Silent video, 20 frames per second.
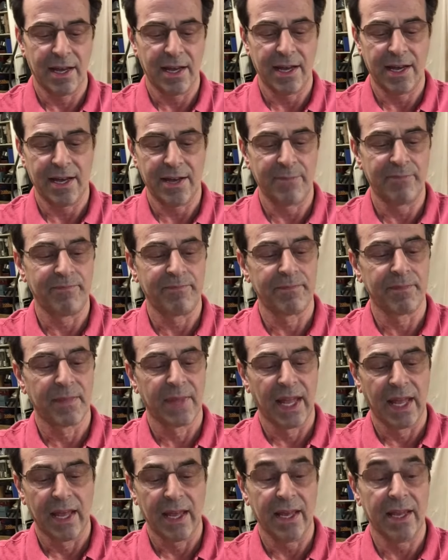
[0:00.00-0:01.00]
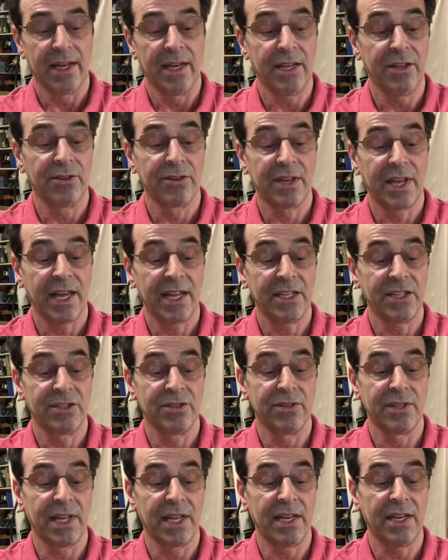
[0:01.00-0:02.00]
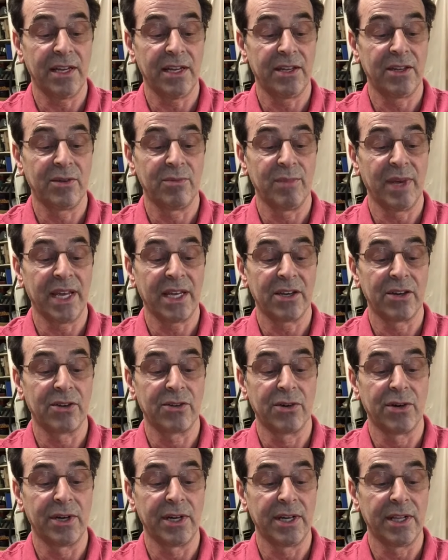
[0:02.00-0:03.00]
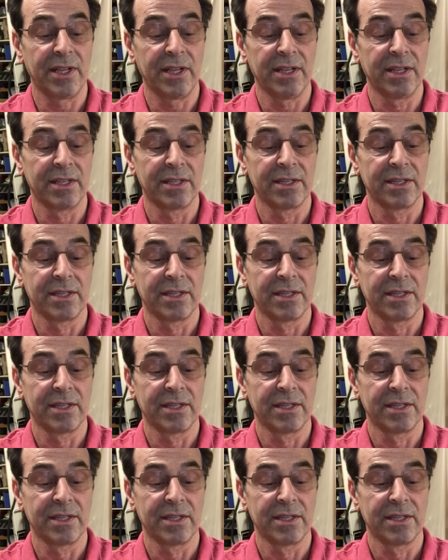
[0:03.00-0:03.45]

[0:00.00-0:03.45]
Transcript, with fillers: Uh, in either case you then need to make a coil